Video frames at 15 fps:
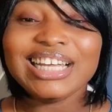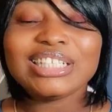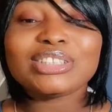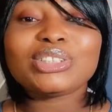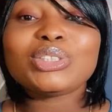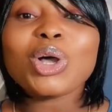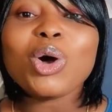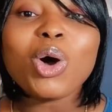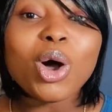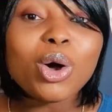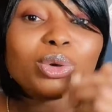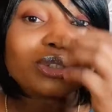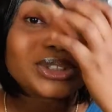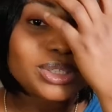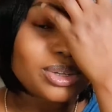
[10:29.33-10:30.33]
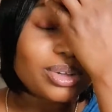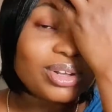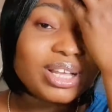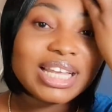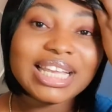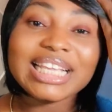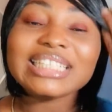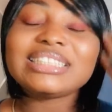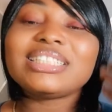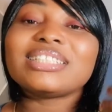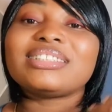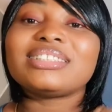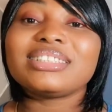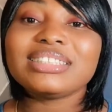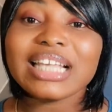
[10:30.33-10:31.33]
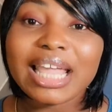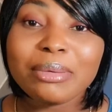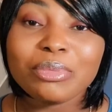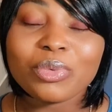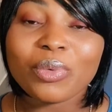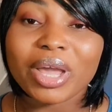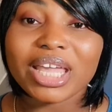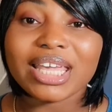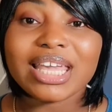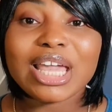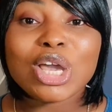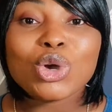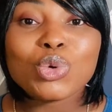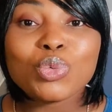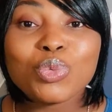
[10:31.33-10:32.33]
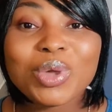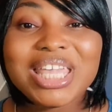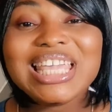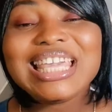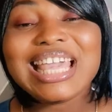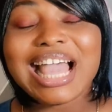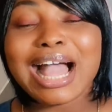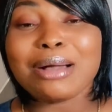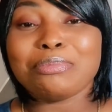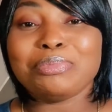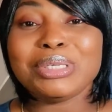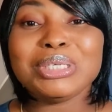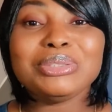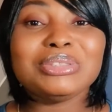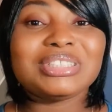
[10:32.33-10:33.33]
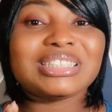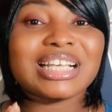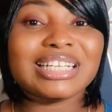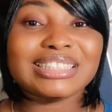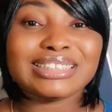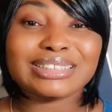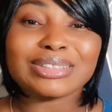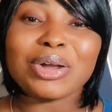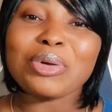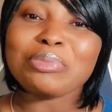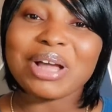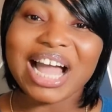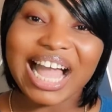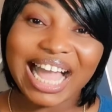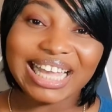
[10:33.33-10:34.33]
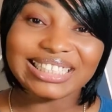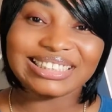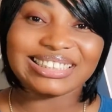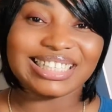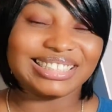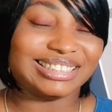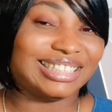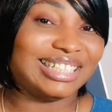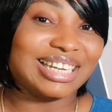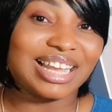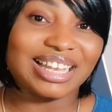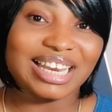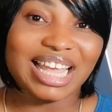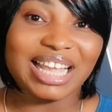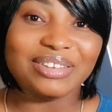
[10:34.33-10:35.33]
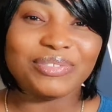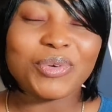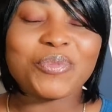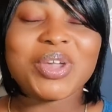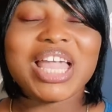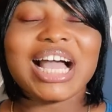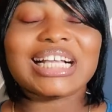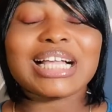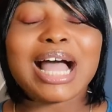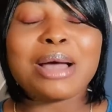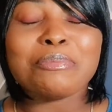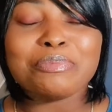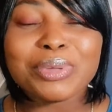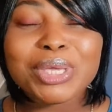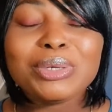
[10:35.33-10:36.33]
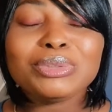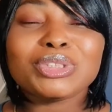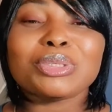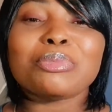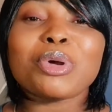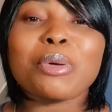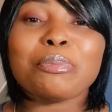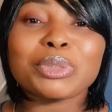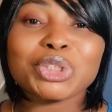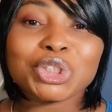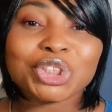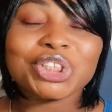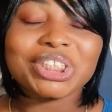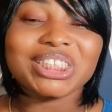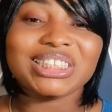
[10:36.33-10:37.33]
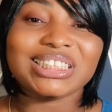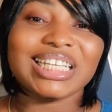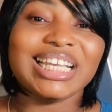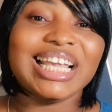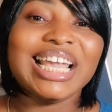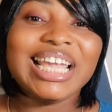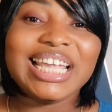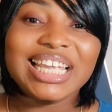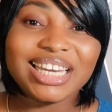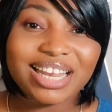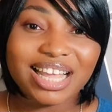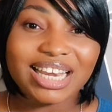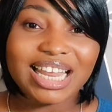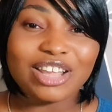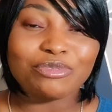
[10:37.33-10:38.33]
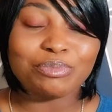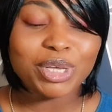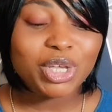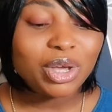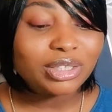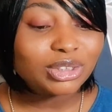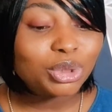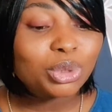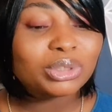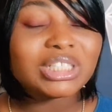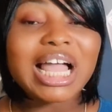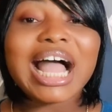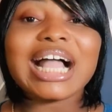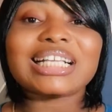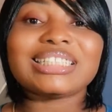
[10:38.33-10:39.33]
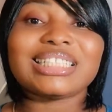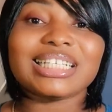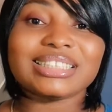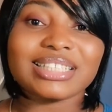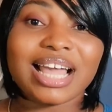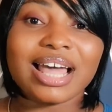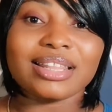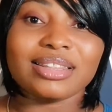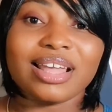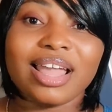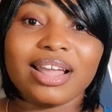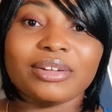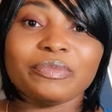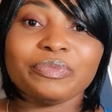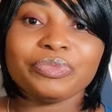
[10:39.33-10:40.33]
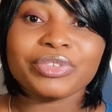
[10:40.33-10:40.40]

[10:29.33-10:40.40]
So also is the same way we abuse some access in our life. We abuse some opportunity in our life because those access are there.